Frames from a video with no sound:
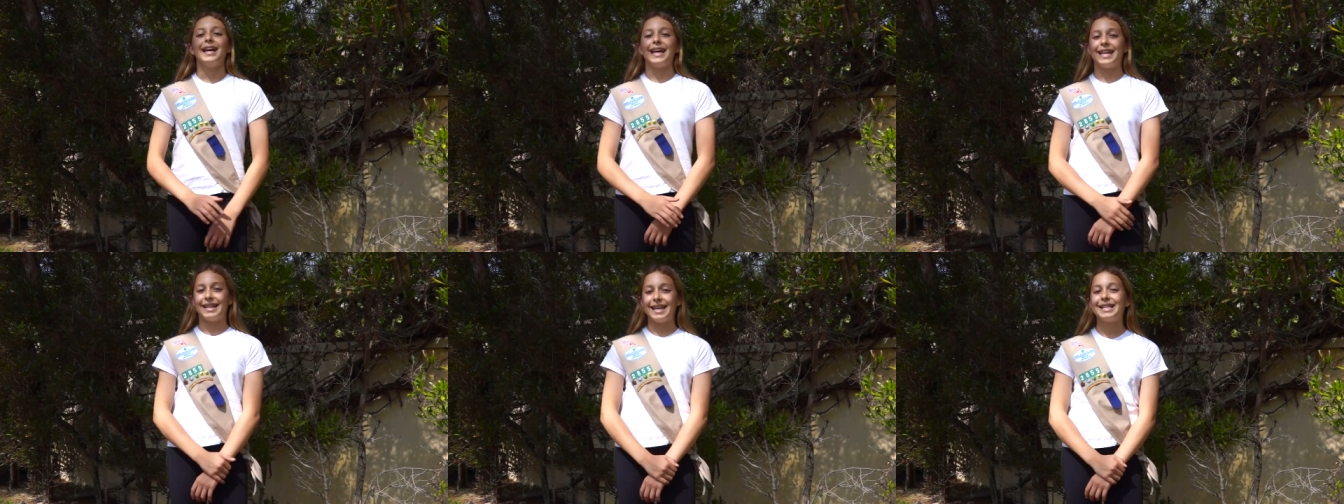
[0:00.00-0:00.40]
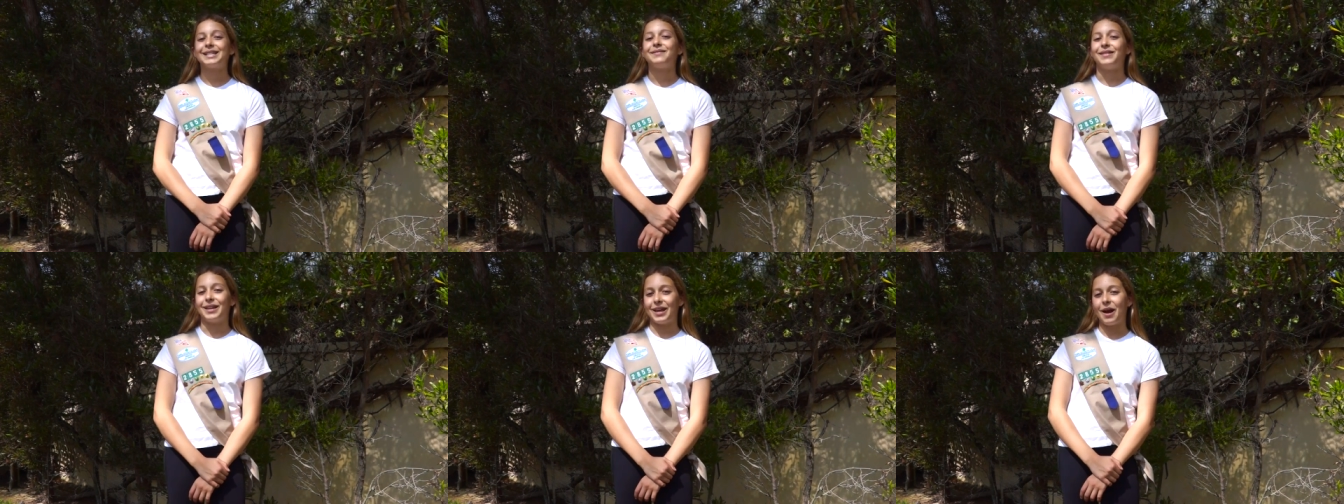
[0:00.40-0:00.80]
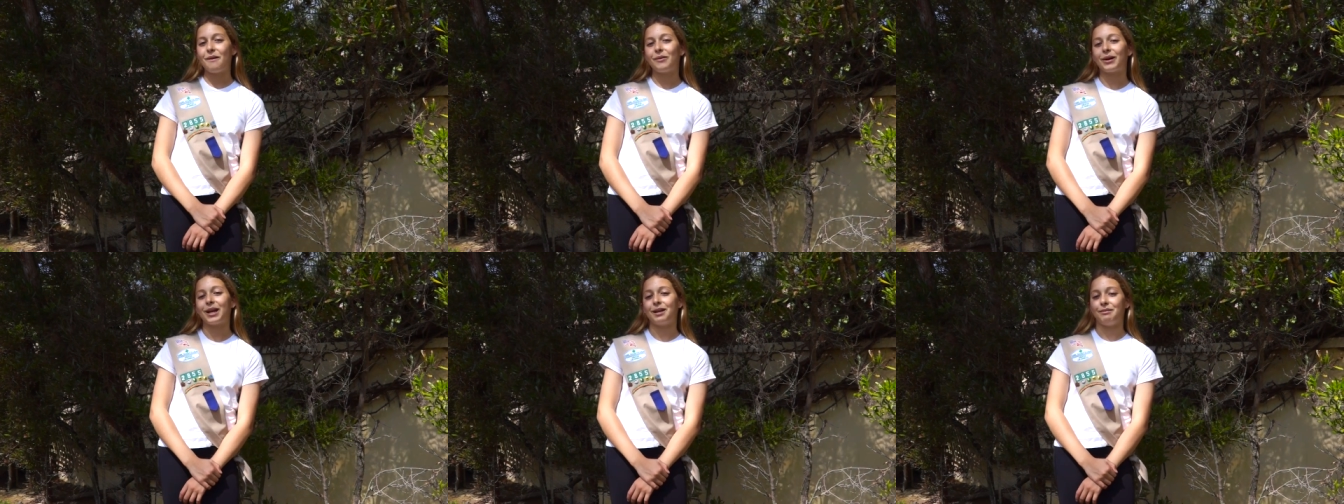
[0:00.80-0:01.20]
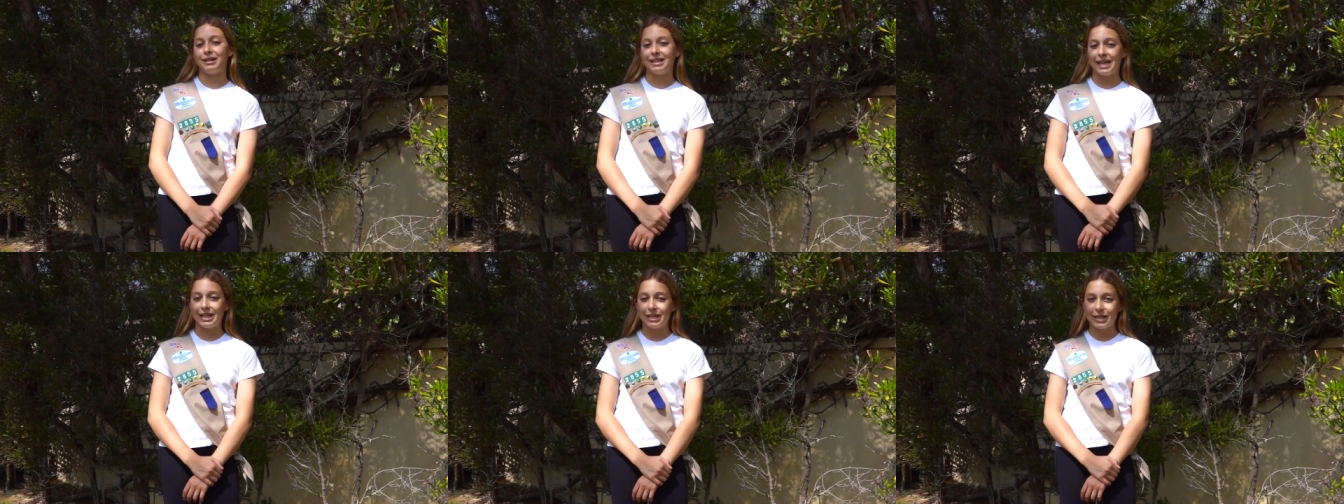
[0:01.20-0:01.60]
In this video, we're going to be
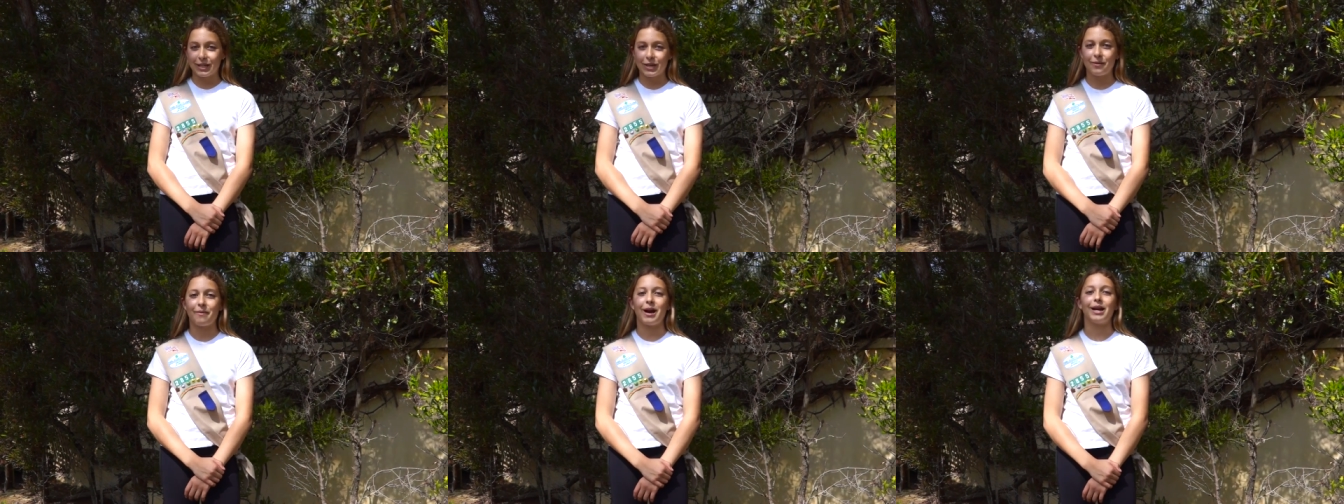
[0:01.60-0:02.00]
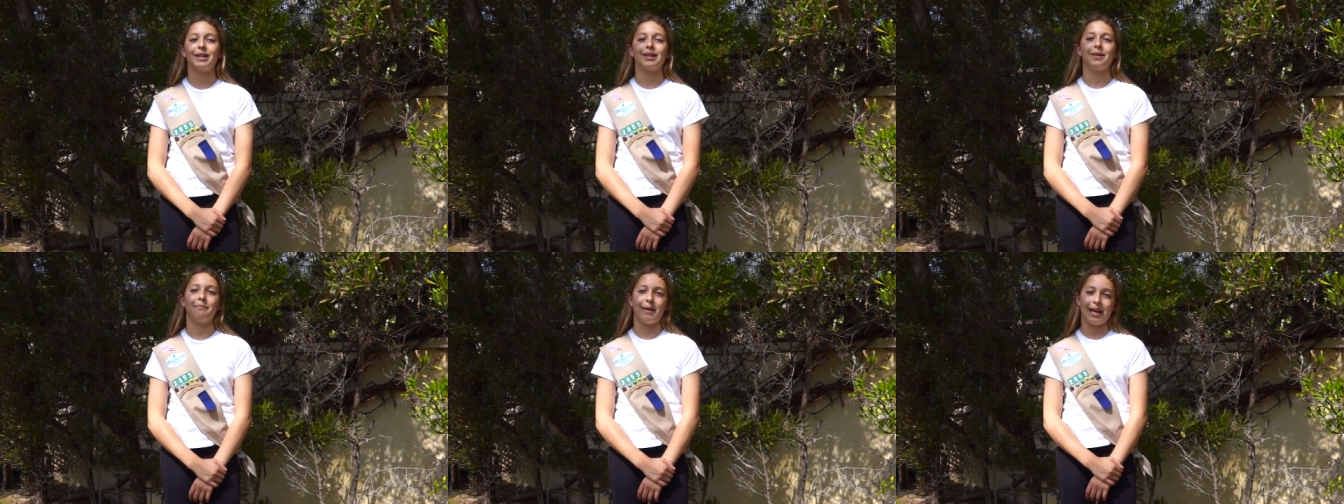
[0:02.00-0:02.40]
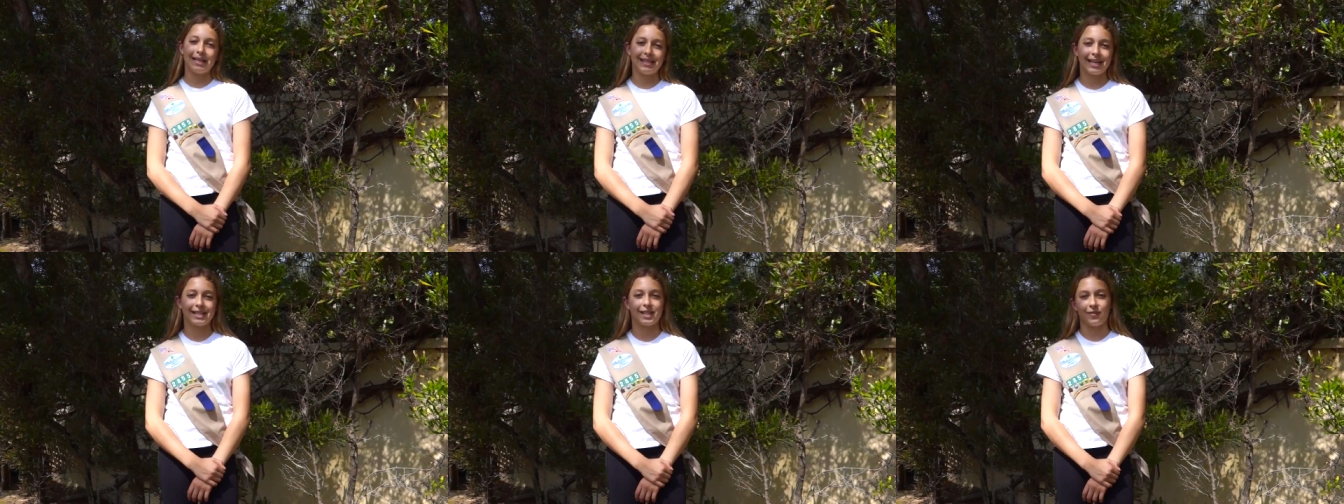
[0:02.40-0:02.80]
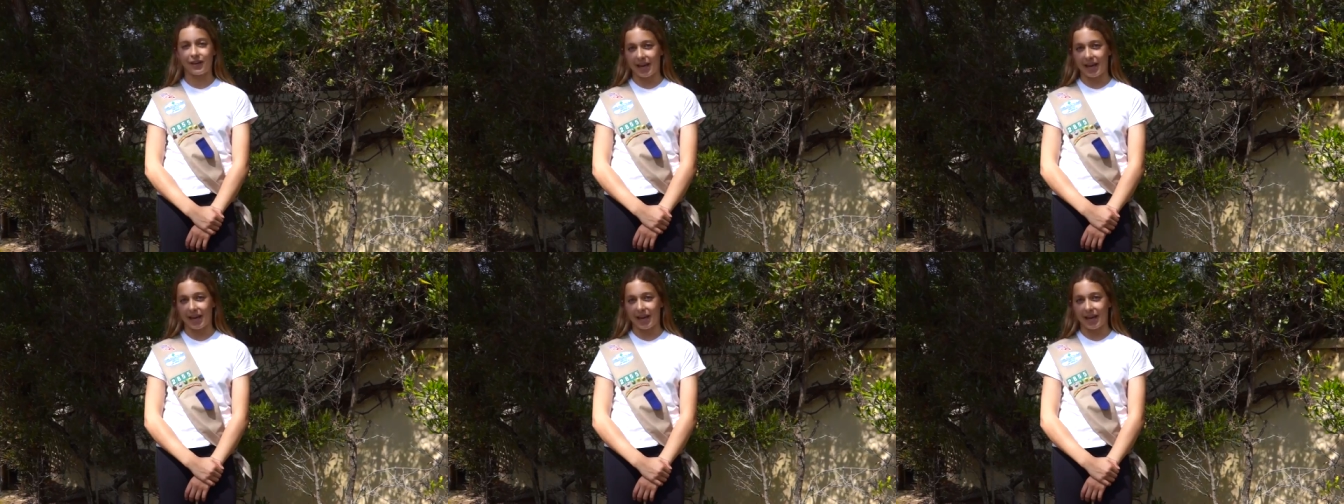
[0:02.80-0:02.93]
teaching you about the basics of